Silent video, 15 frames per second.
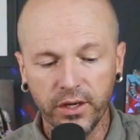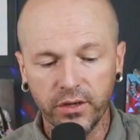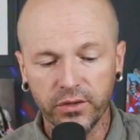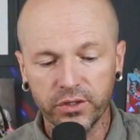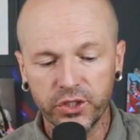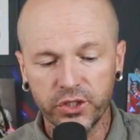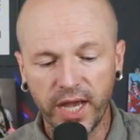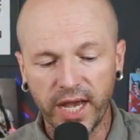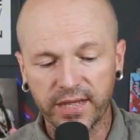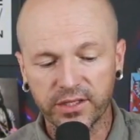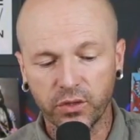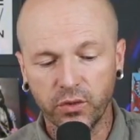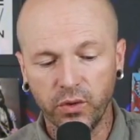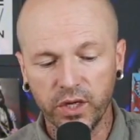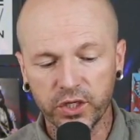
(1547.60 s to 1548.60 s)
She asked the
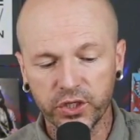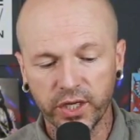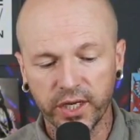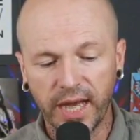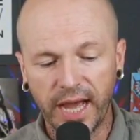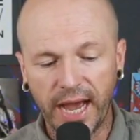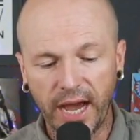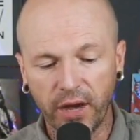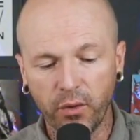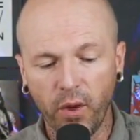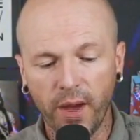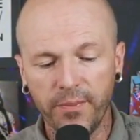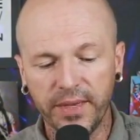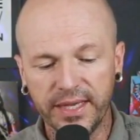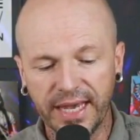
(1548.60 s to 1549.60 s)
question, how do
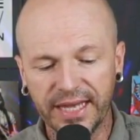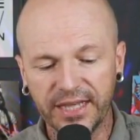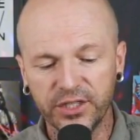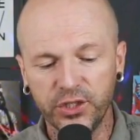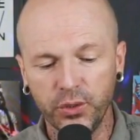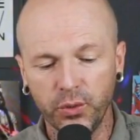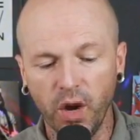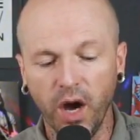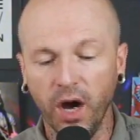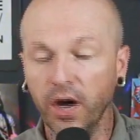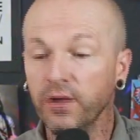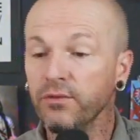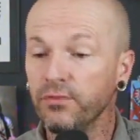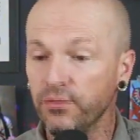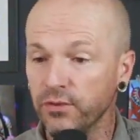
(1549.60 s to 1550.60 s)
I begin to
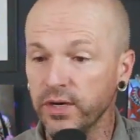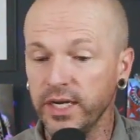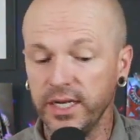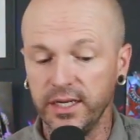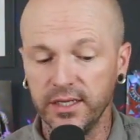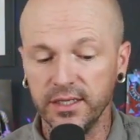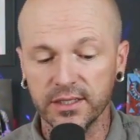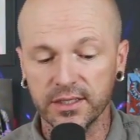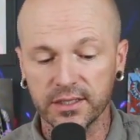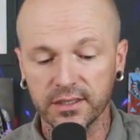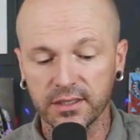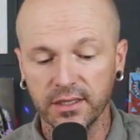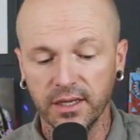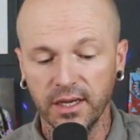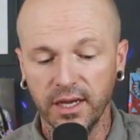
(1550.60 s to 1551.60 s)
unfreeze
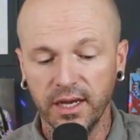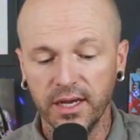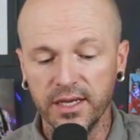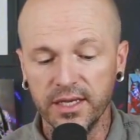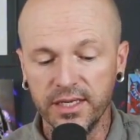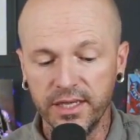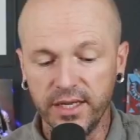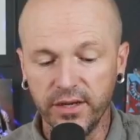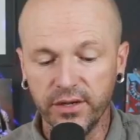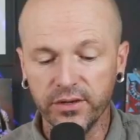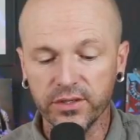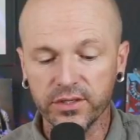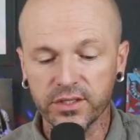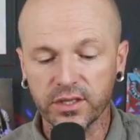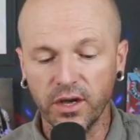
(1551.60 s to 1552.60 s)

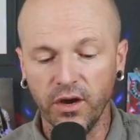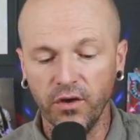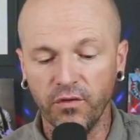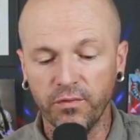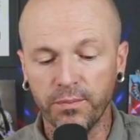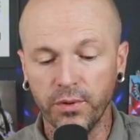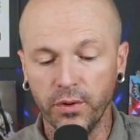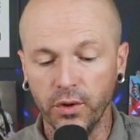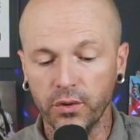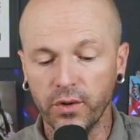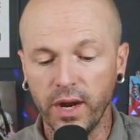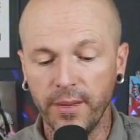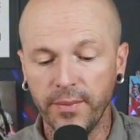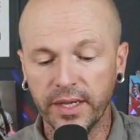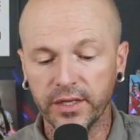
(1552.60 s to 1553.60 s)
years of
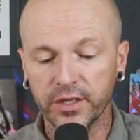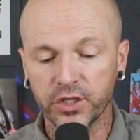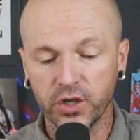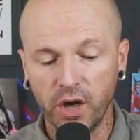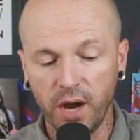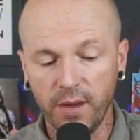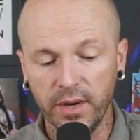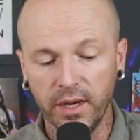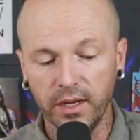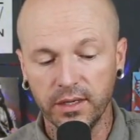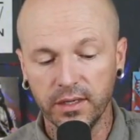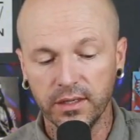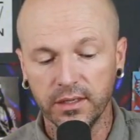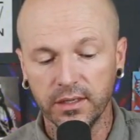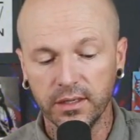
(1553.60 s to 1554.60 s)
programming and trauma?
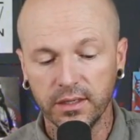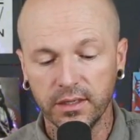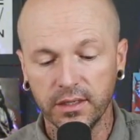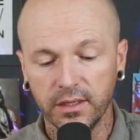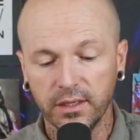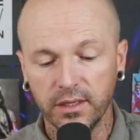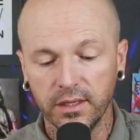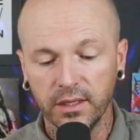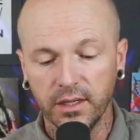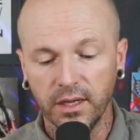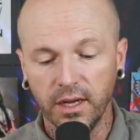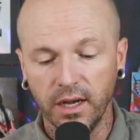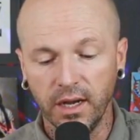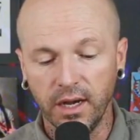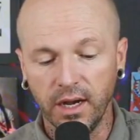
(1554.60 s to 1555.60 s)

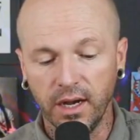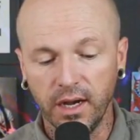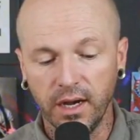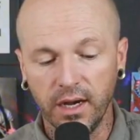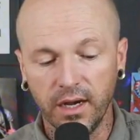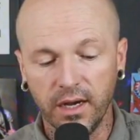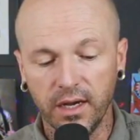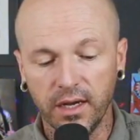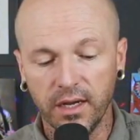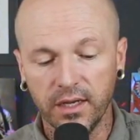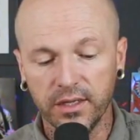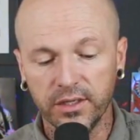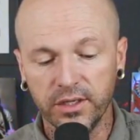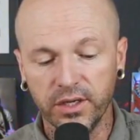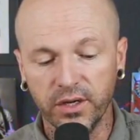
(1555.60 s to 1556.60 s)
How
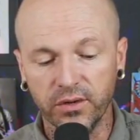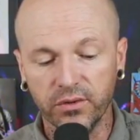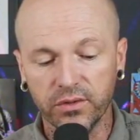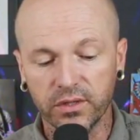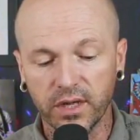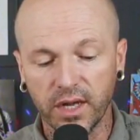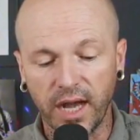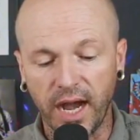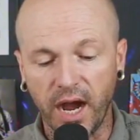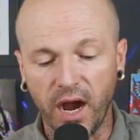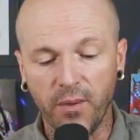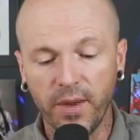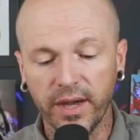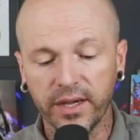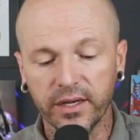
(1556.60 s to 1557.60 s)

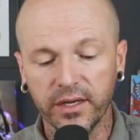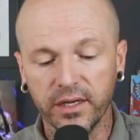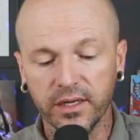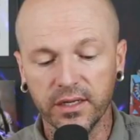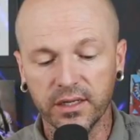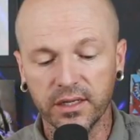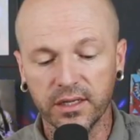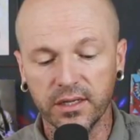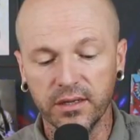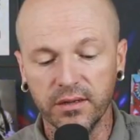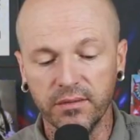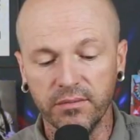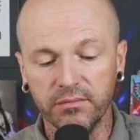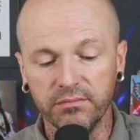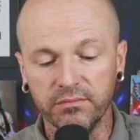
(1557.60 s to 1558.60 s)
am I going to,
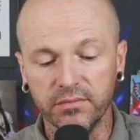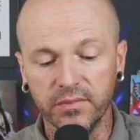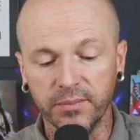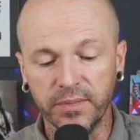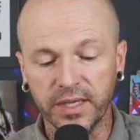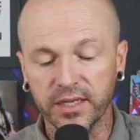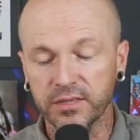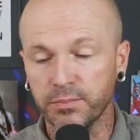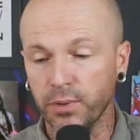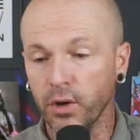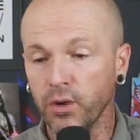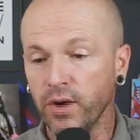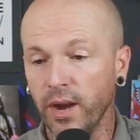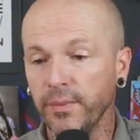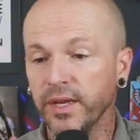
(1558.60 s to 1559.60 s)
because
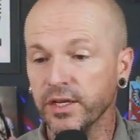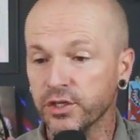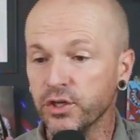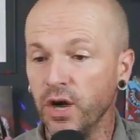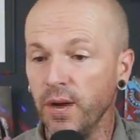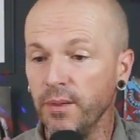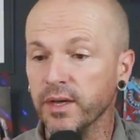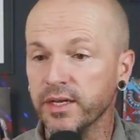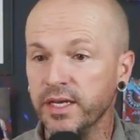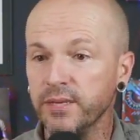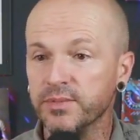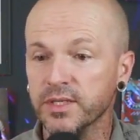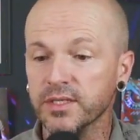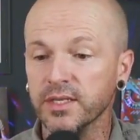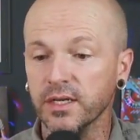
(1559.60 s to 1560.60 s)
programming and trauma
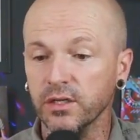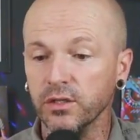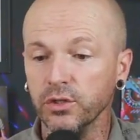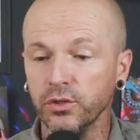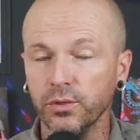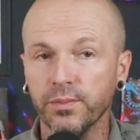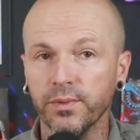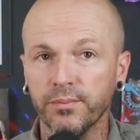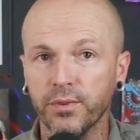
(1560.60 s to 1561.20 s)
keeps us in a loop.